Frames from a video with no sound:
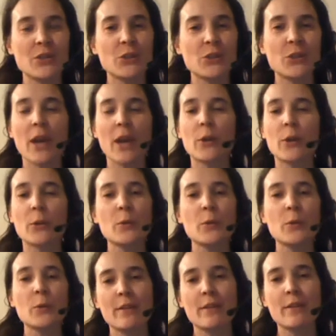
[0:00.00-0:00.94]
and you'll get all
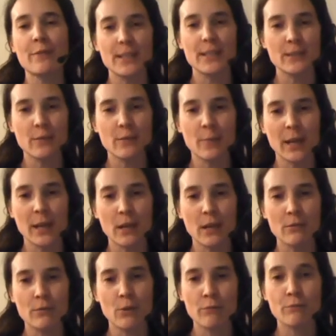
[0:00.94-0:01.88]
the benefits of being
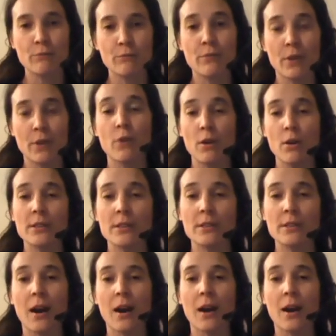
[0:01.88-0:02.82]
a rock
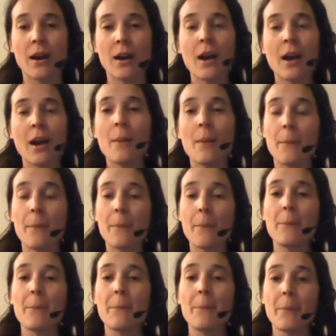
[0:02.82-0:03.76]
star,
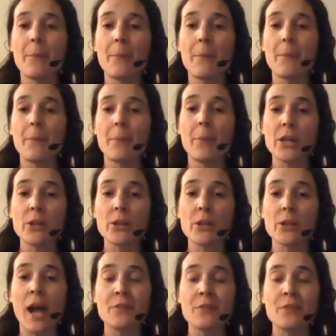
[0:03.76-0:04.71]
but
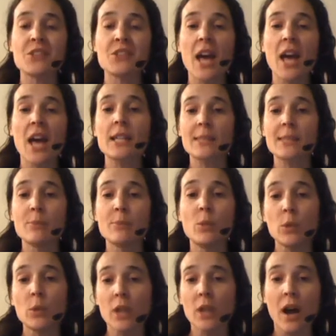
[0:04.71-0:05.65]
you'll have to tell a
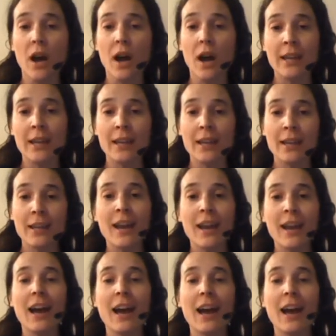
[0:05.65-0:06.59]
small lie
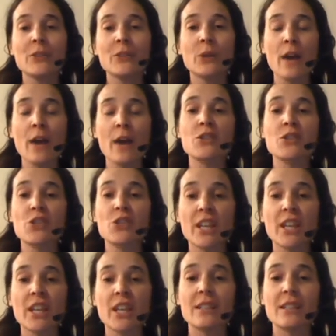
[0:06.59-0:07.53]
and you'll have to
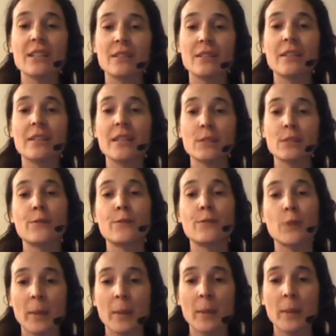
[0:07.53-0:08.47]
cheat these
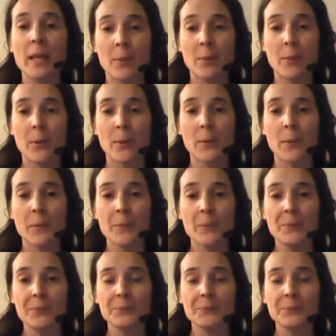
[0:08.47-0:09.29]
few people.